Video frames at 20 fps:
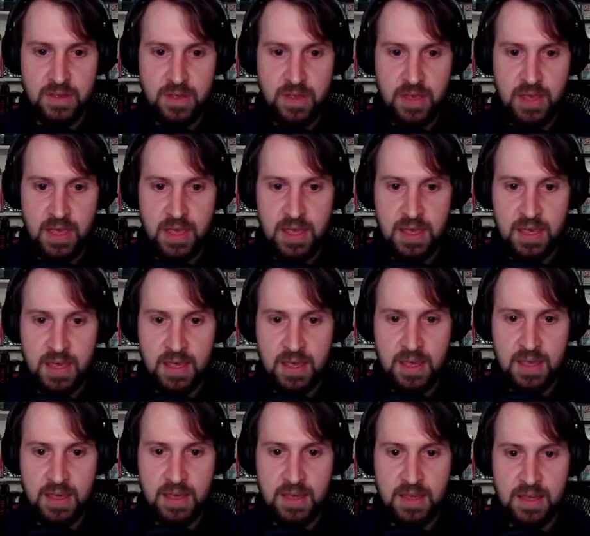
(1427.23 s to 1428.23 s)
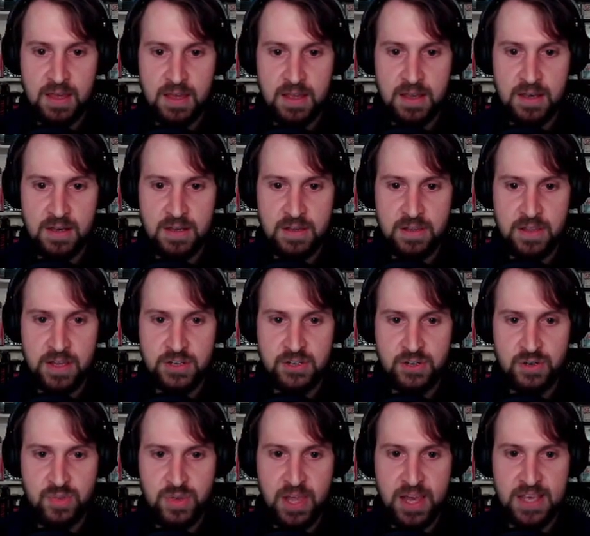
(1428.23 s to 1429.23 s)
And
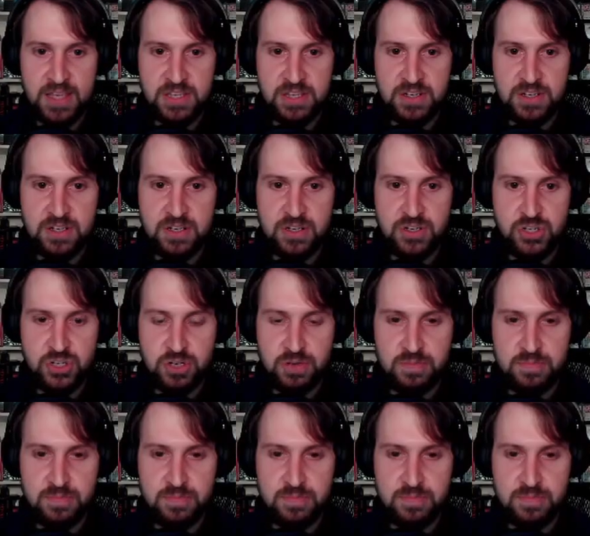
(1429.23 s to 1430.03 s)
Electro Blaster. Sure.